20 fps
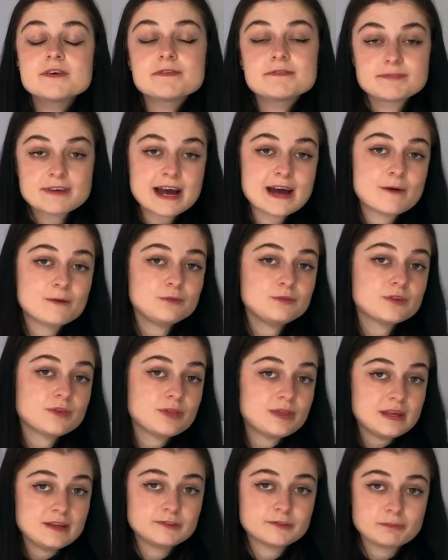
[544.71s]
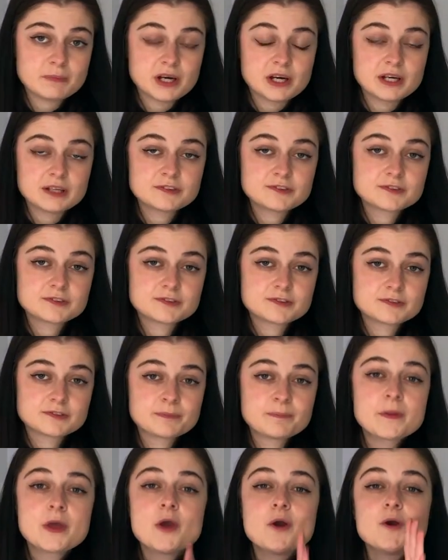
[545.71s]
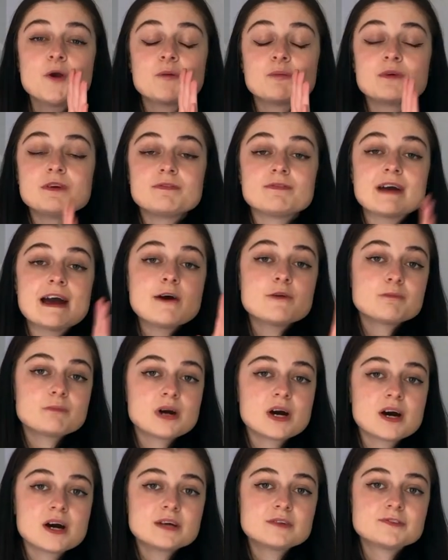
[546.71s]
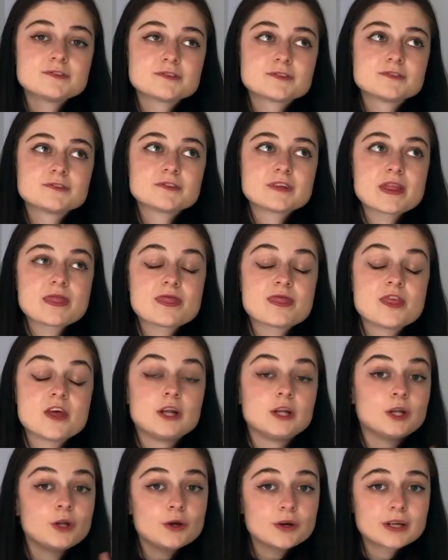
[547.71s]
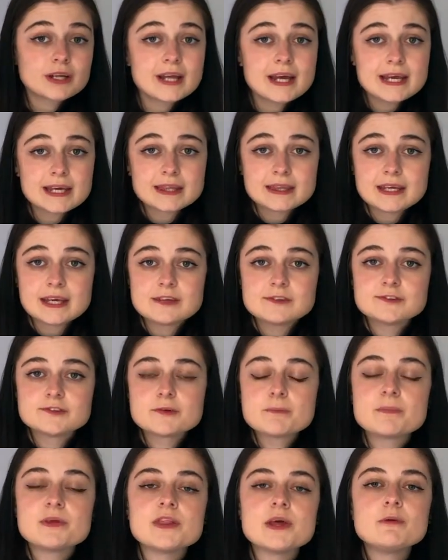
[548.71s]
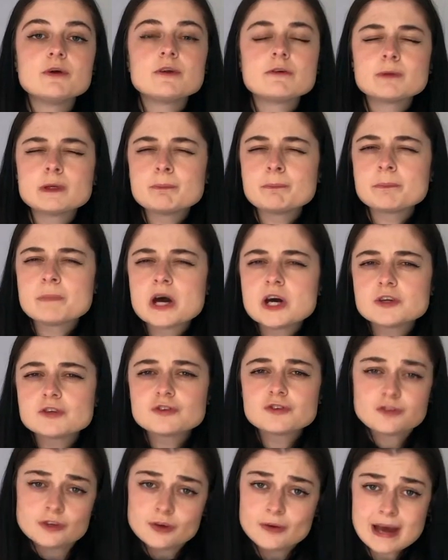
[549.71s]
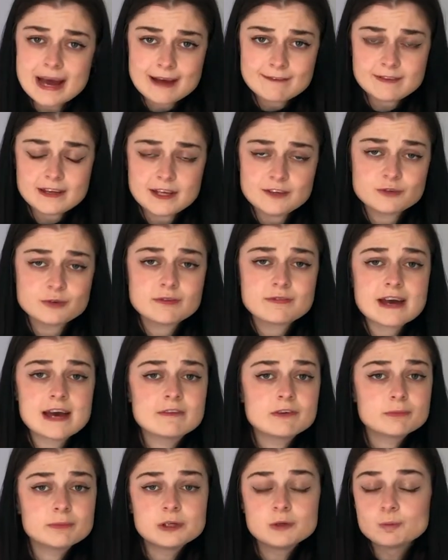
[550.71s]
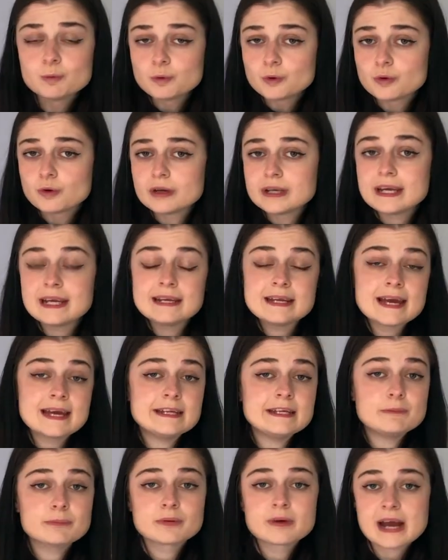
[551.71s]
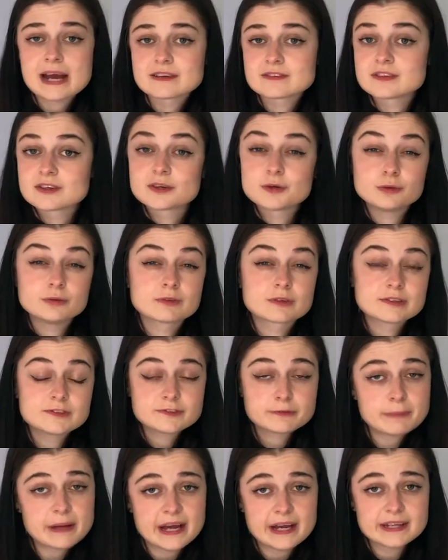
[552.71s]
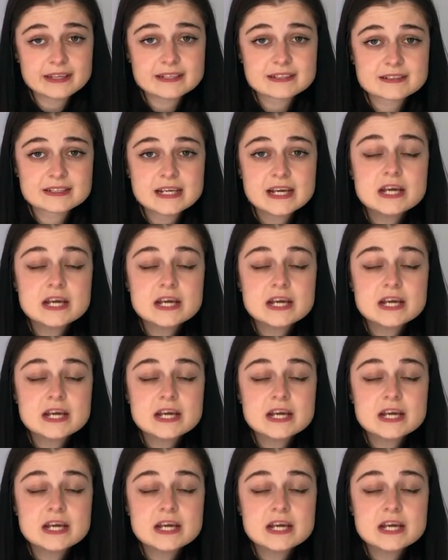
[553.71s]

found these masks. We found masks that look like this, but they would have been much too heavy to have ever been worn in any practical respect.